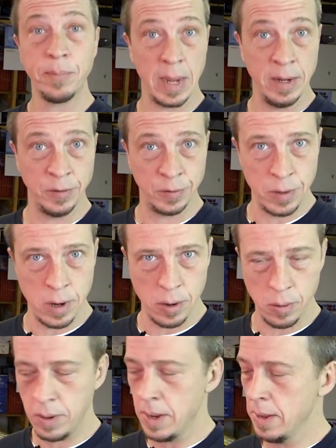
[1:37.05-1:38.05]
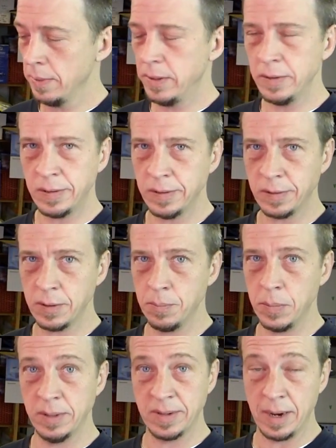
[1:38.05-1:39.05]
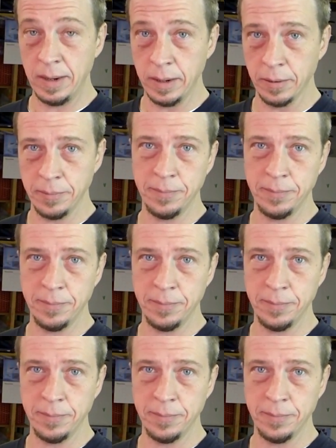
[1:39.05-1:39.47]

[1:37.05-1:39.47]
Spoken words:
and snow, this system is ideal.